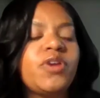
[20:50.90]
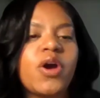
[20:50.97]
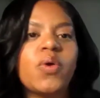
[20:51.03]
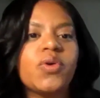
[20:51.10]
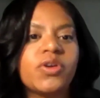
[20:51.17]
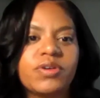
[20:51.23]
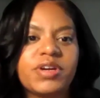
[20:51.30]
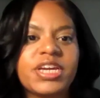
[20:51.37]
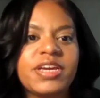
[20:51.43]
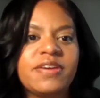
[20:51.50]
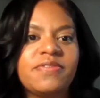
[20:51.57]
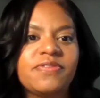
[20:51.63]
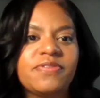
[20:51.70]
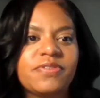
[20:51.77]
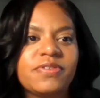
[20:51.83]
don't
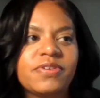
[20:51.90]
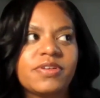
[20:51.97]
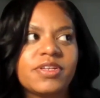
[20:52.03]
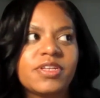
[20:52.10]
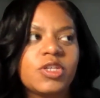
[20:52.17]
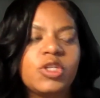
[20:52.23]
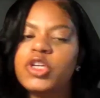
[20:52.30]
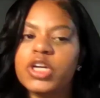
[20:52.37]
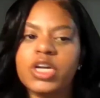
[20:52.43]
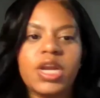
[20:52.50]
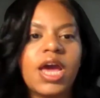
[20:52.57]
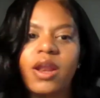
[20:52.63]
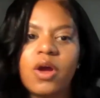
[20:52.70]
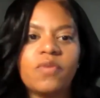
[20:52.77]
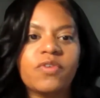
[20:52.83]
grieve, you're
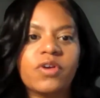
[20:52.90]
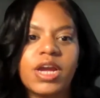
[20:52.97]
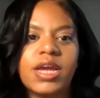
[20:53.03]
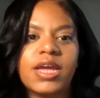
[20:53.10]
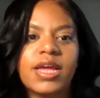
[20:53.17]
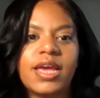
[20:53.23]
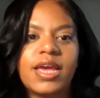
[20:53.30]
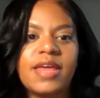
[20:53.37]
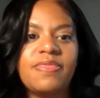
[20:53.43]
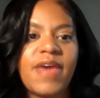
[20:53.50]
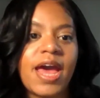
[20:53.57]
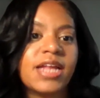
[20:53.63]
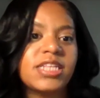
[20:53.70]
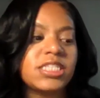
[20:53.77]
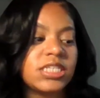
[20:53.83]
not over it. And
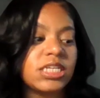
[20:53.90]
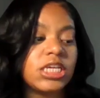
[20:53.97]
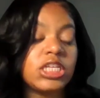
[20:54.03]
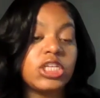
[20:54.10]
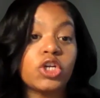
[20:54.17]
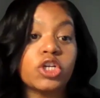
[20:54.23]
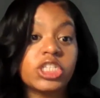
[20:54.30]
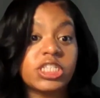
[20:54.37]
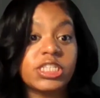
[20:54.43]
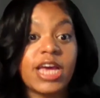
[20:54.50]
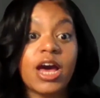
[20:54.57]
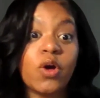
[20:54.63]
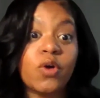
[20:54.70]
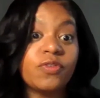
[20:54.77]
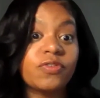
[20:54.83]
that's
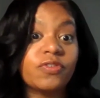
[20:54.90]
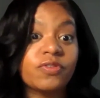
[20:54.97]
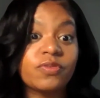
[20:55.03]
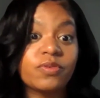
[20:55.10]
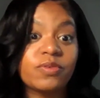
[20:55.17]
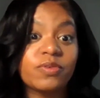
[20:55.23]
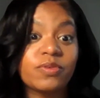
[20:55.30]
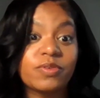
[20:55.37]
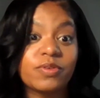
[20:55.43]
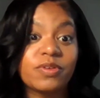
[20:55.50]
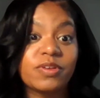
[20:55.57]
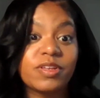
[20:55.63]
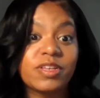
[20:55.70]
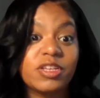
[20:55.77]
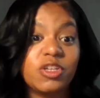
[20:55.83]
yourself.
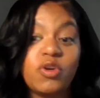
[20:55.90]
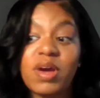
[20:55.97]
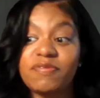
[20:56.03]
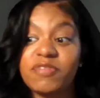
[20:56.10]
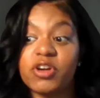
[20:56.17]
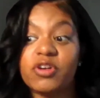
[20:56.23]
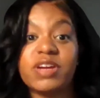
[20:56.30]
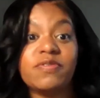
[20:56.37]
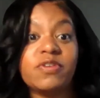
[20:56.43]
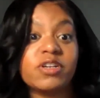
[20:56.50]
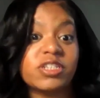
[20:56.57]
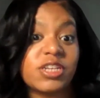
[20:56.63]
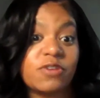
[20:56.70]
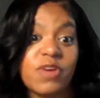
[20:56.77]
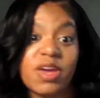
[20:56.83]
You have to grieve
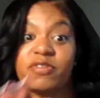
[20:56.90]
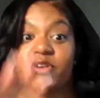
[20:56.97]
yourself. You have